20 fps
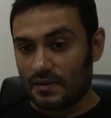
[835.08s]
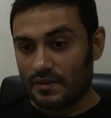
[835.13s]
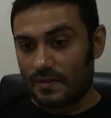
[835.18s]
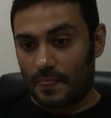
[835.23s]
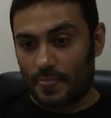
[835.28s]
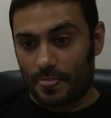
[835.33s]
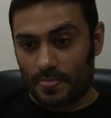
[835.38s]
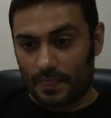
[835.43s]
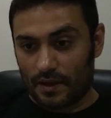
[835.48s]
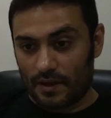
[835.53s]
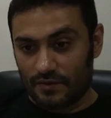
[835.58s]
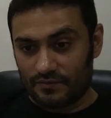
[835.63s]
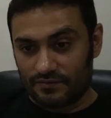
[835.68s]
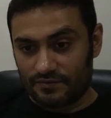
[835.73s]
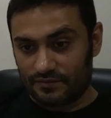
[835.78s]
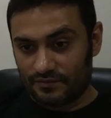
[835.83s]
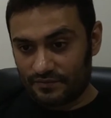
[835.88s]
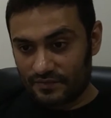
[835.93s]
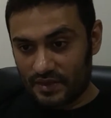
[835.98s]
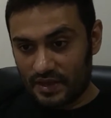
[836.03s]
Now,
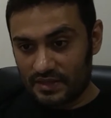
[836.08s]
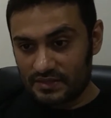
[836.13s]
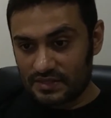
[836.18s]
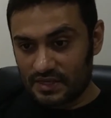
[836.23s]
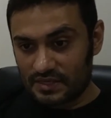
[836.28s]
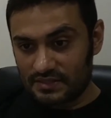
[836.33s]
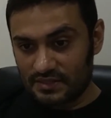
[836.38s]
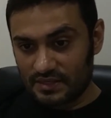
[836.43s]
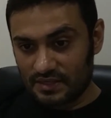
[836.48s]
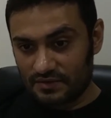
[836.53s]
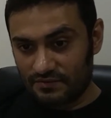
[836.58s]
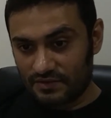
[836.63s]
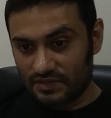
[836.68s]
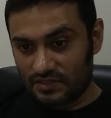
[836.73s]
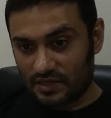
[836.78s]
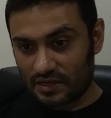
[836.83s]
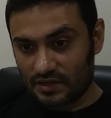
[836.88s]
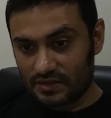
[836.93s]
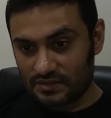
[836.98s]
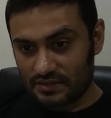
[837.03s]
as I said, which
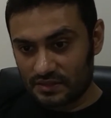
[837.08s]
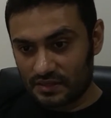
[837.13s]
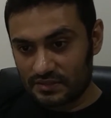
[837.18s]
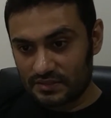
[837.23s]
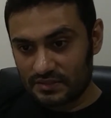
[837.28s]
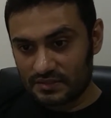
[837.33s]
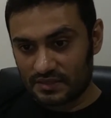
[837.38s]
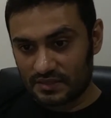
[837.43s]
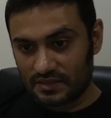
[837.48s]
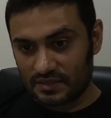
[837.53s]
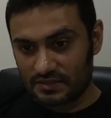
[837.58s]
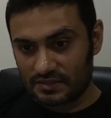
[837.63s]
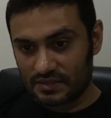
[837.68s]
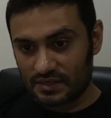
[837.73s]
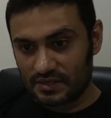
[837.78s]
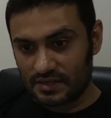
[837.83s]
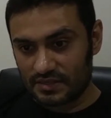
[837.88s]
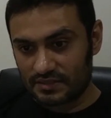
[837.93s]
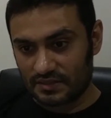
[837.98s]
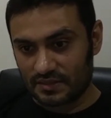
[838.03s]
can result in serious
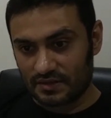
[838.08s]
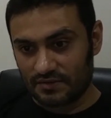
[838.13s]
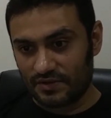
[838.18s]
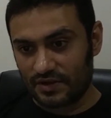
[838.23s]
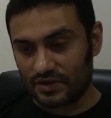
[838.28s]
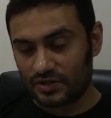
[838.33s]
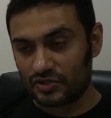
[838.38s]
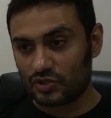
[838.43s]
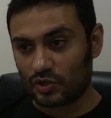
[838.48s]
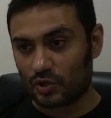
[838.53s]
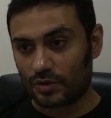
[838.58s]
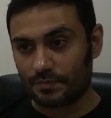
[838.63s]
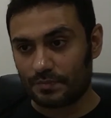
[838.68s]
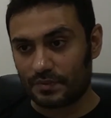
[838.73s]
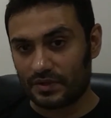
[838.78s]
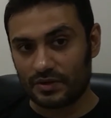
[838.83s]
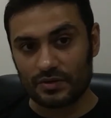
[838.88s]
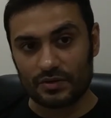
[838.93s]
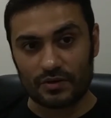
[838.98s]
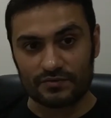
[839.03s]
illness in a very short
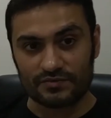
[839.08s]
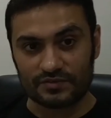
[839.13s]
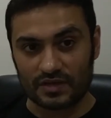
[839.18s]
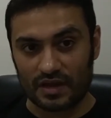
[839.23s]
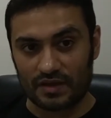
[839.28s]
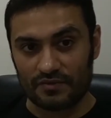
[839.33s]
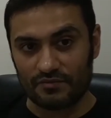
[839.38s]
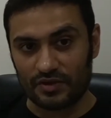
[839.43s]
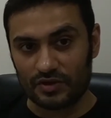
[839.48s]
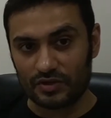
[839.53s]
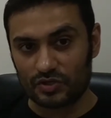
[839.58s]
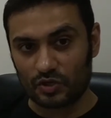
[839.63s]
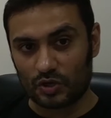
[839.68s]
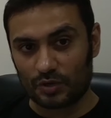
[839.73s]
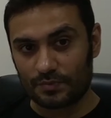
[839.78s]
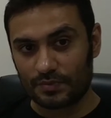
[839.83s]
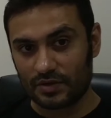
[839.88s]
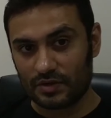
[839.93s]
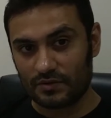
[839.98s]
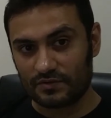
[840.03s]
period of time. Very
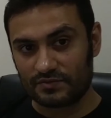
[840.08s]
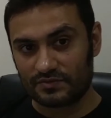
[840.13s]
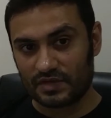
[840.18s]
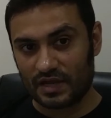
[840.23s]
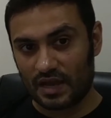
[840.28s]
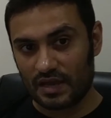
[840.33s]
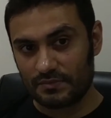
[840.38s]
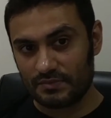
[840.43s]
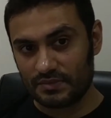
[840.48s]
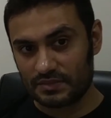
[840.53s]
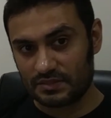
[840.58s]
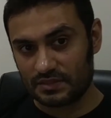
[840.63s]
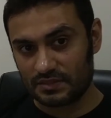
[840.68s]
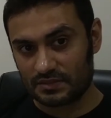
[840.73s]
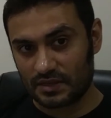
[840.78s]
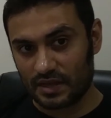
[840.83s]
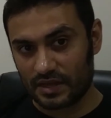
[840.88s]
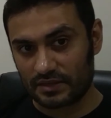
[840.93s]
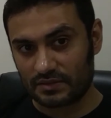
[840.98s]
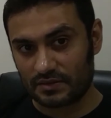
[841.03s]
short period of time is
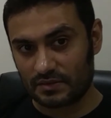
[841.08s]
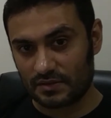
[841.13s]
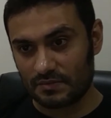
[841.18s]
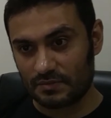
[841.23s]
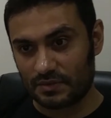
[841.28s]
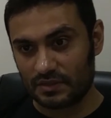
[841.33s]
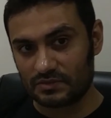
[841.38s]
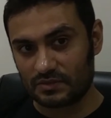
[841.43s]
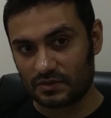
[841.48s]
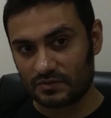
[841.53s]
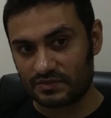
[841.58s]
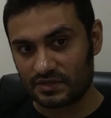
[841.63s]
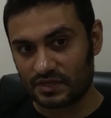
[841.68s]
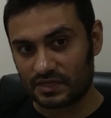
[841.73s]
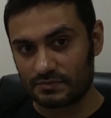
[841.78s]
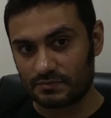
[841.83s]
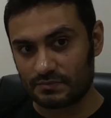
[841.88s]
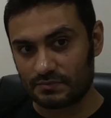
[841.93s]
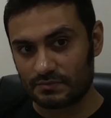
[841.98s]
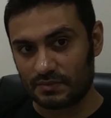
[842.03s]
just like 3 months or
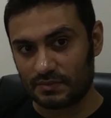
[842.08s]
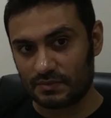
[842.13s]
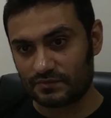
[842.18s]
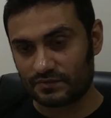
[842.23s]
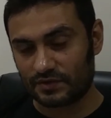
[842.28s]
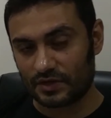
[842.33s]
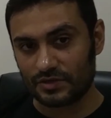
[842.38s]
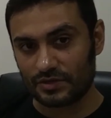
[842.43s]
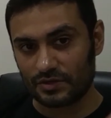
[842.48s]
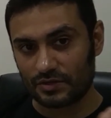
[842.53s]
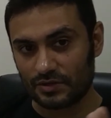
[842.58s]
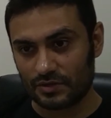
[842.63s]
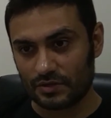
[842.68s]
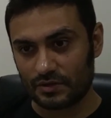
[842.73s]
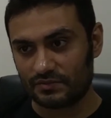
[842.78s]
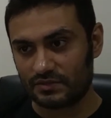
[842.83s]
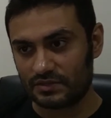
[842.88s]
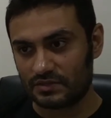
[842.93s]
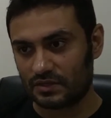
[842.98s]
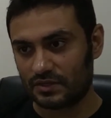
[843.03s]
6 months of continuity
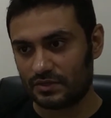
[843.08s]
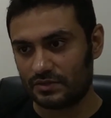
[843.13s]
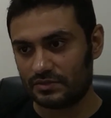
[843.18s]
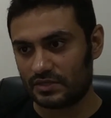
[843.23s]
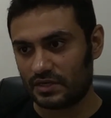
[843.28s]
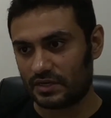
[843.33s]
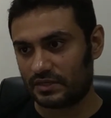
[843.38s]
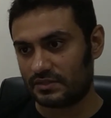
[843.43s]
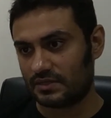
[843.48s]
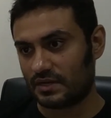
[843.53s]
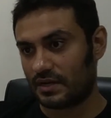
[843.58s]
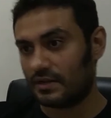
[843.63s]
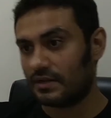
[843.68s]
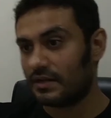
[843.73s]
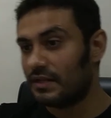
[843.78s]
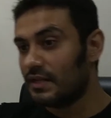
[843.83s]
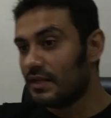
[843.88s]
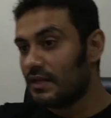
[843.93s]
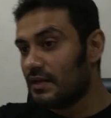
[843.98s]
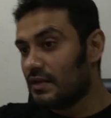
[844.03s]
of this ketogenic diet.
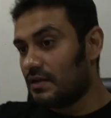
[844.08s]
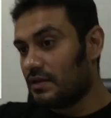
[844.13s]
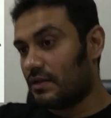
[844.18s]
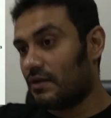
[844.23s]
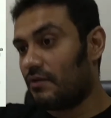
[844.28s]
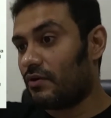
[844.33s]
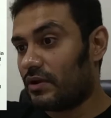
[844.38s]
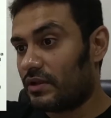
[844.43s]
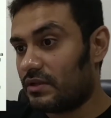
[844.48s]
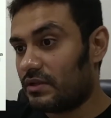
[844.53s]
Now, what are the